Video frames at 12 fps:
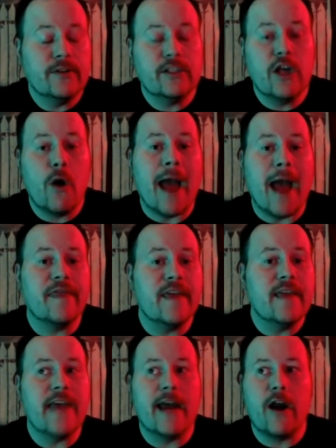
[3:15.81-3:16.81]
So I
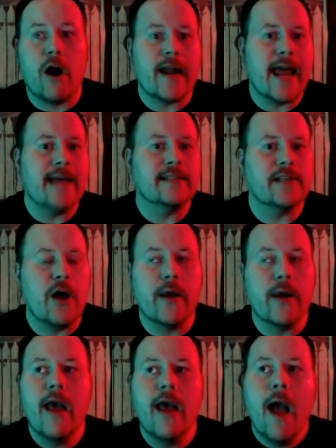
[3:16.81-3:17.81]
think that already has it going.